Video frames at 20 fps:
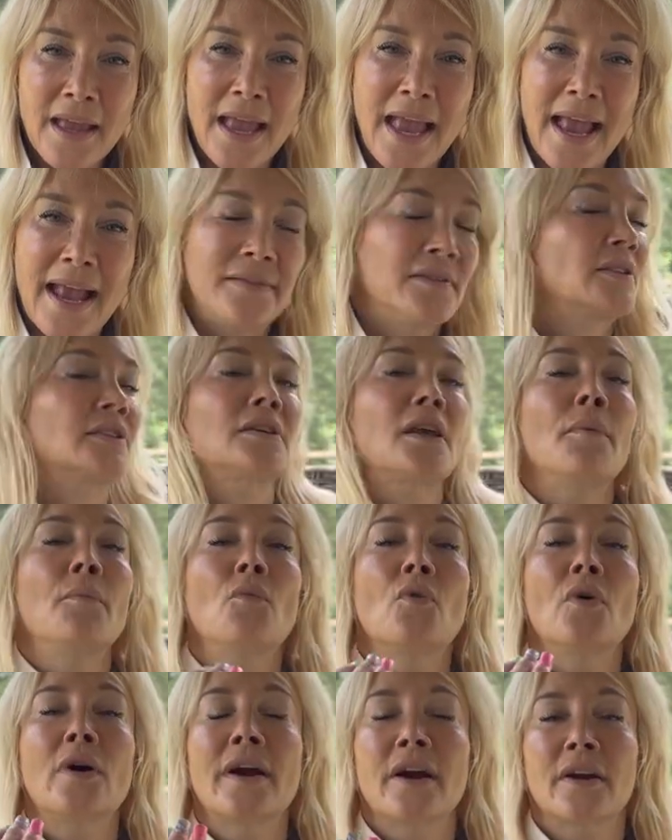And
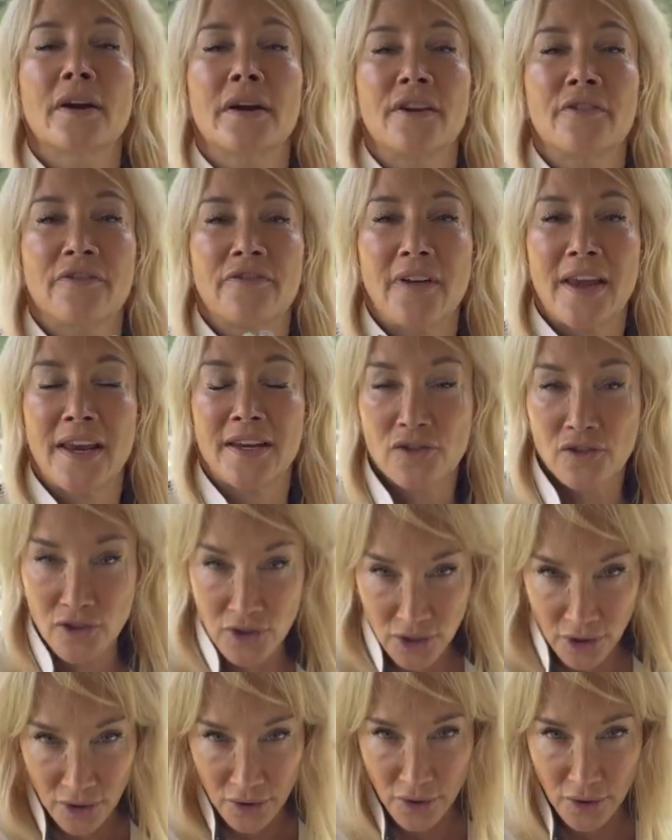somewhere in phase
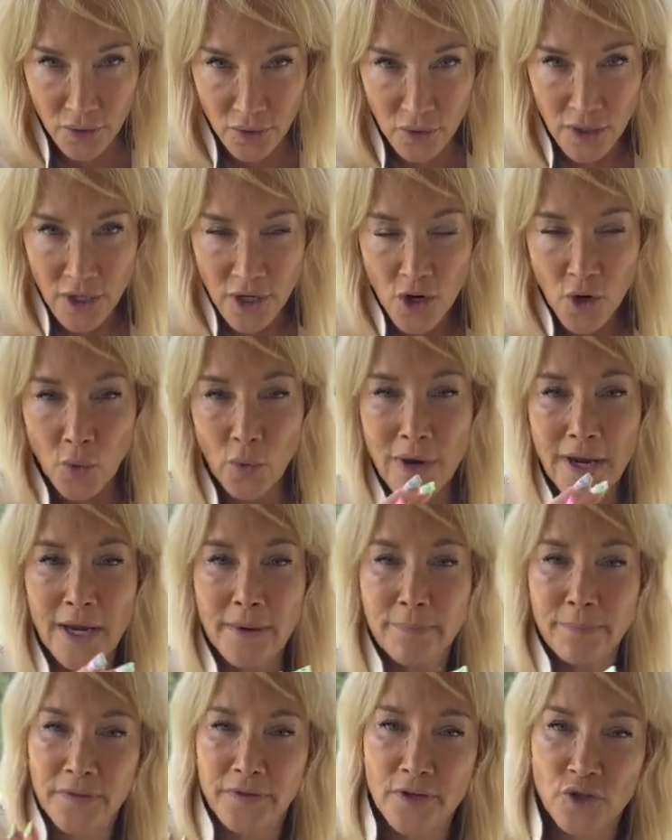2, we can
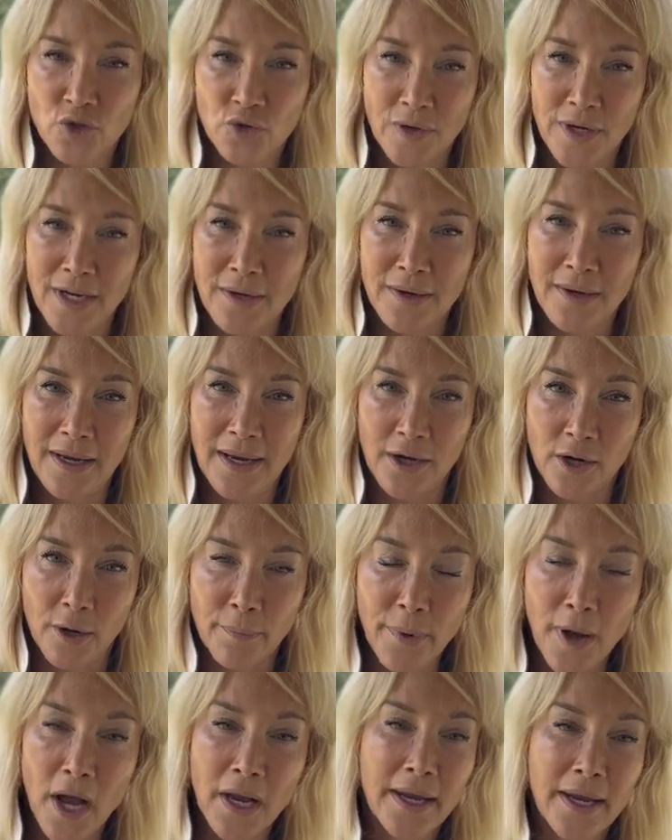put the treat in our
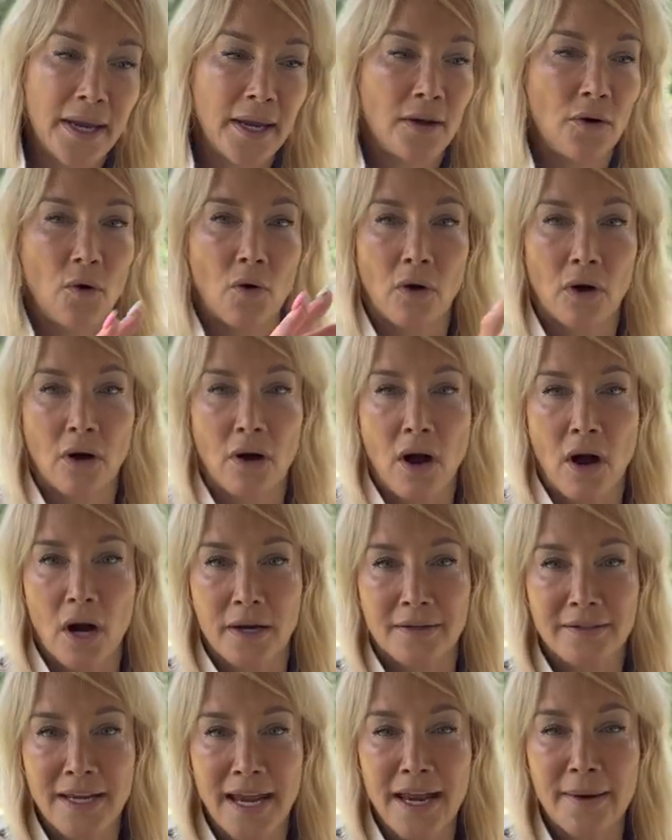pocket or on a
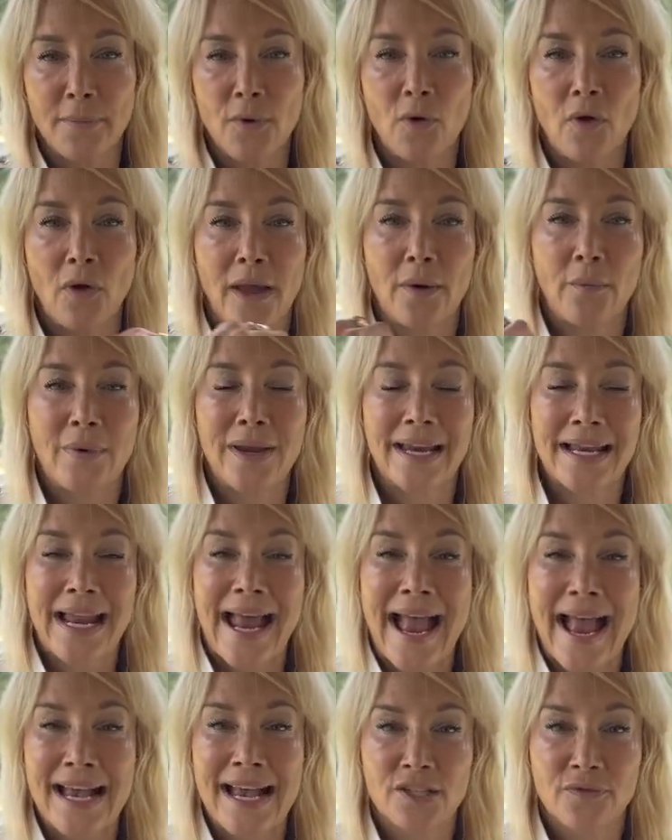table, and we can
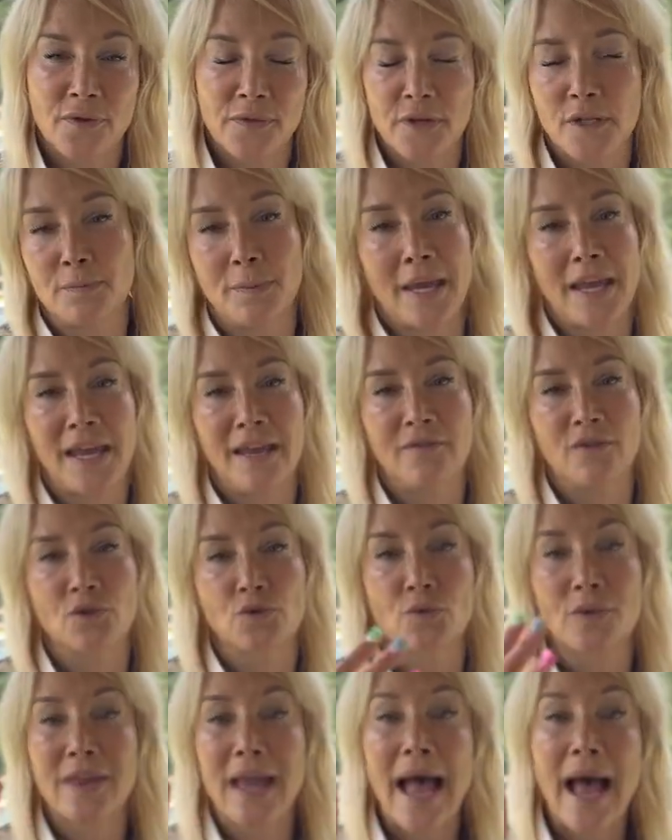ask for these behaviors
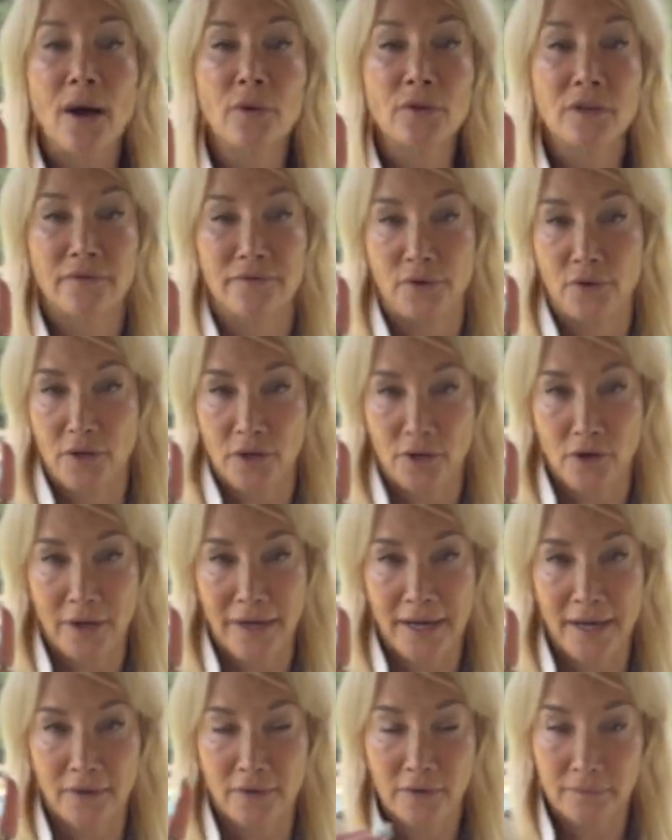without the food in our
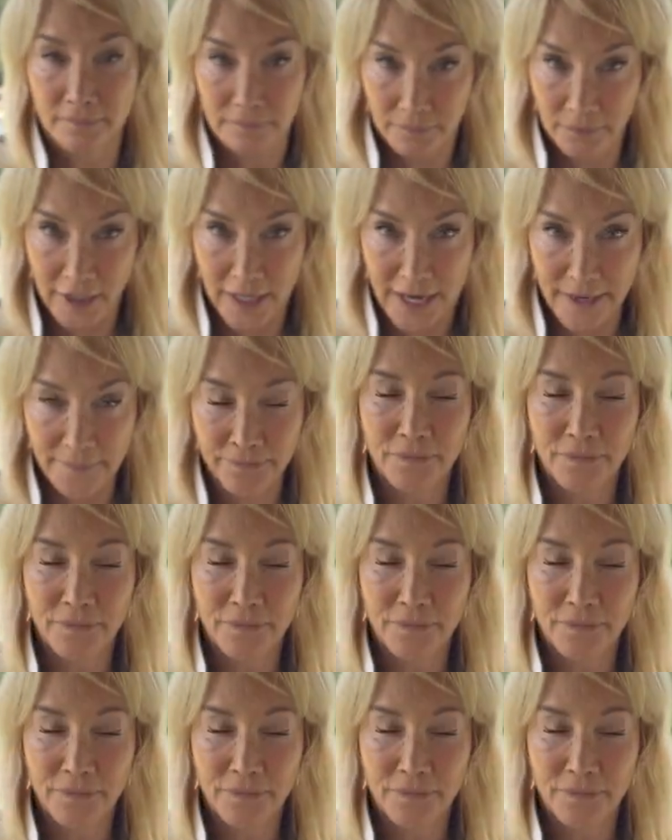hand, okay?